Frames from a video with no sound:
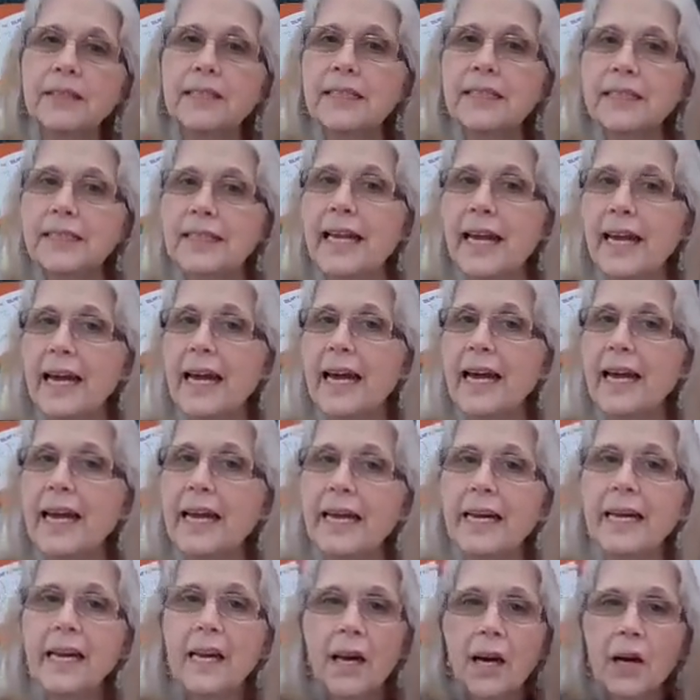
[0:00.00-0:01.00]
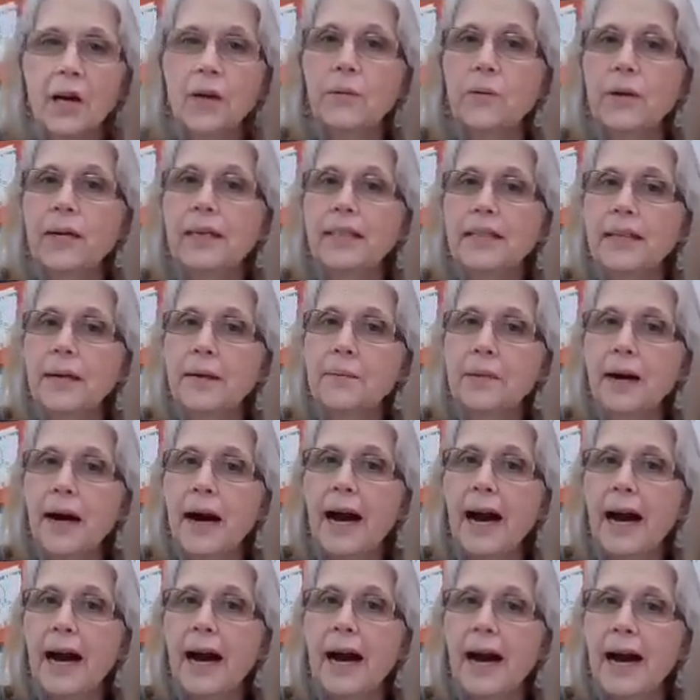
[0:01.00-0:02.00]
today. Ring them
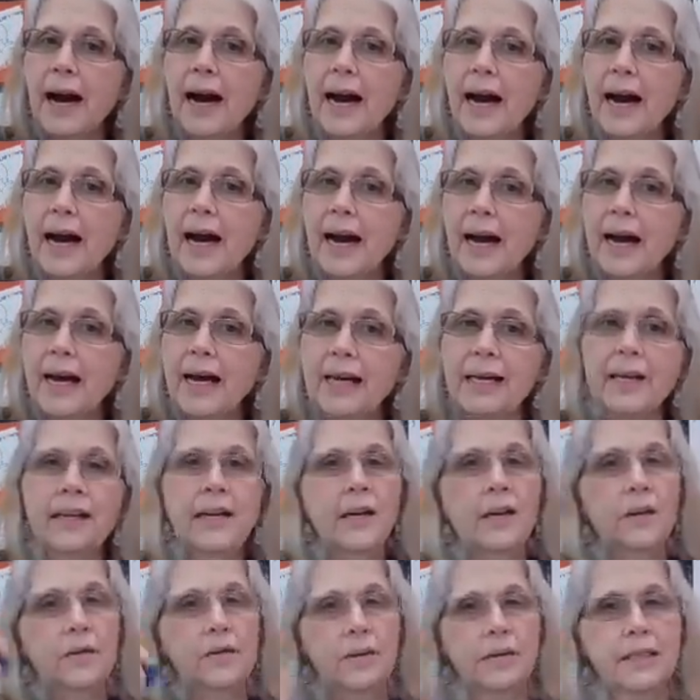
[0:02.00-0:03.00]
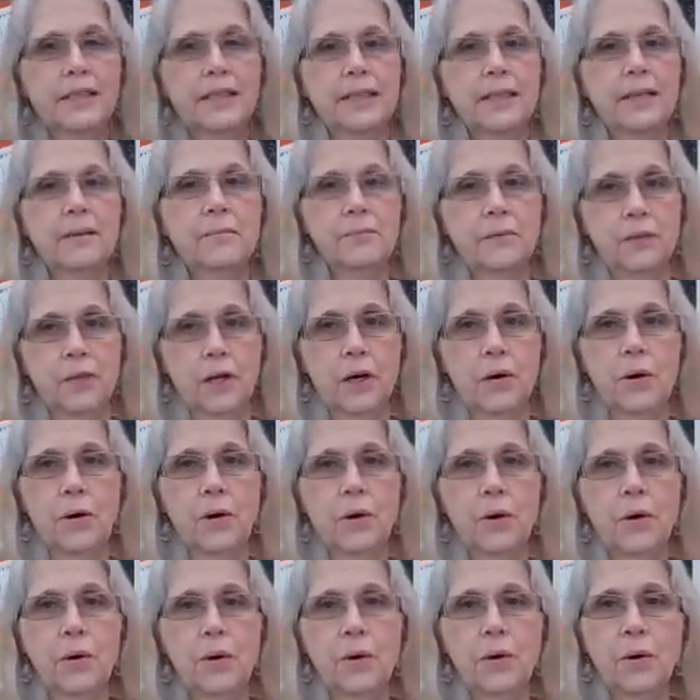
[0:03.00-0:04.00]
high, ring them
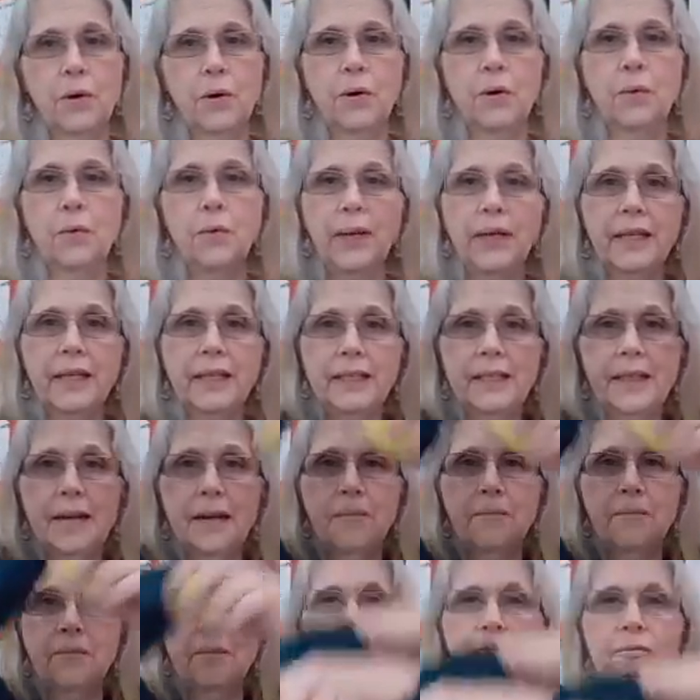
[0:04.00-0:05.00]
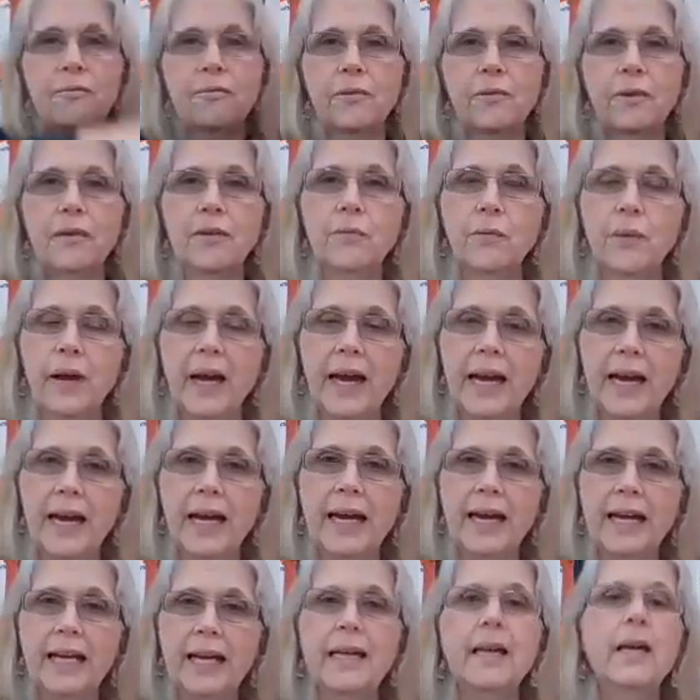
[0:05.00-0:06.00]
low, ring them every
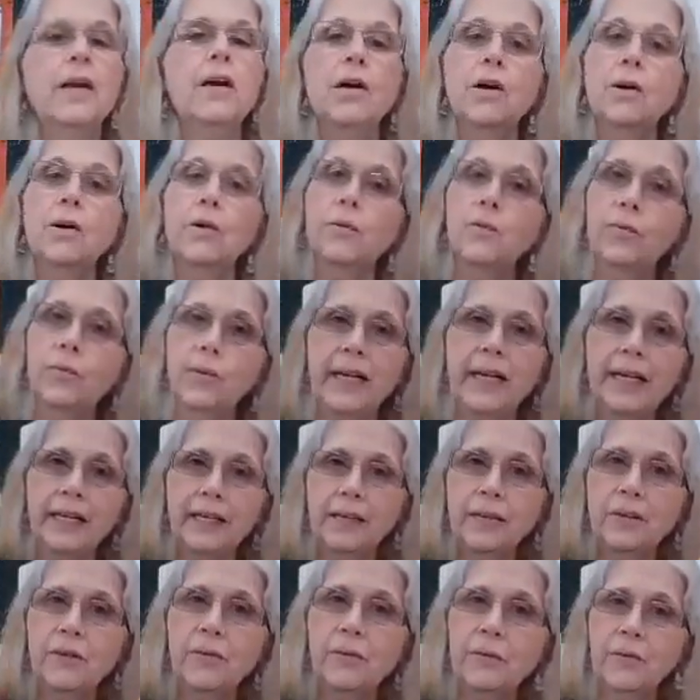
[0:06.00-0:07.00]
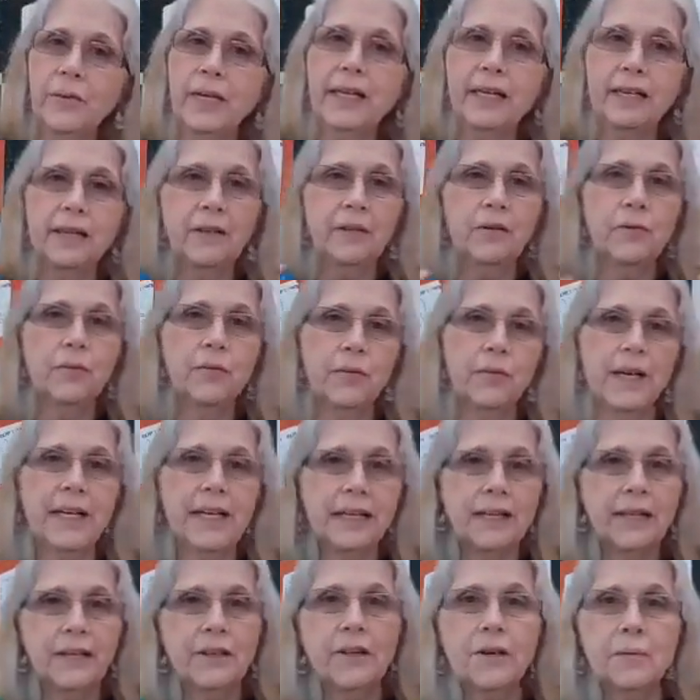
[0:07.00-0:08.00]
way. Ring, ring,
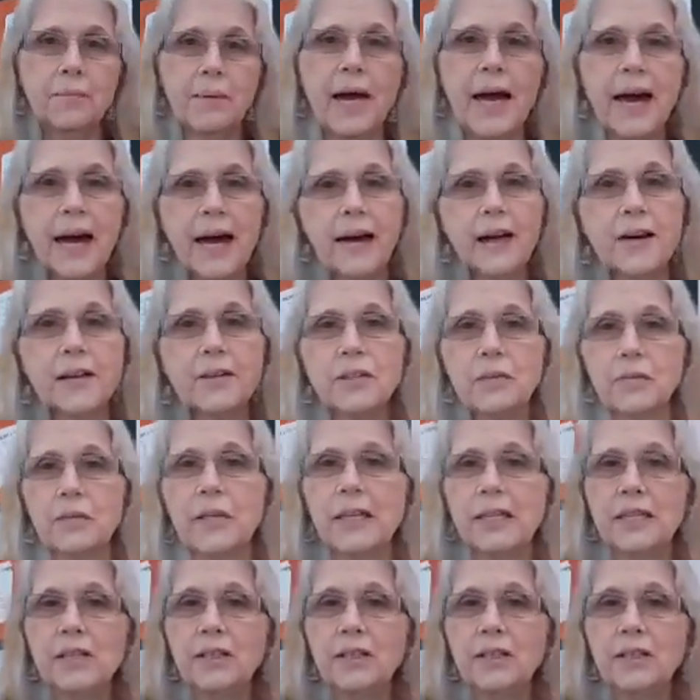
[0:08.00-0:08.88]
ring your bells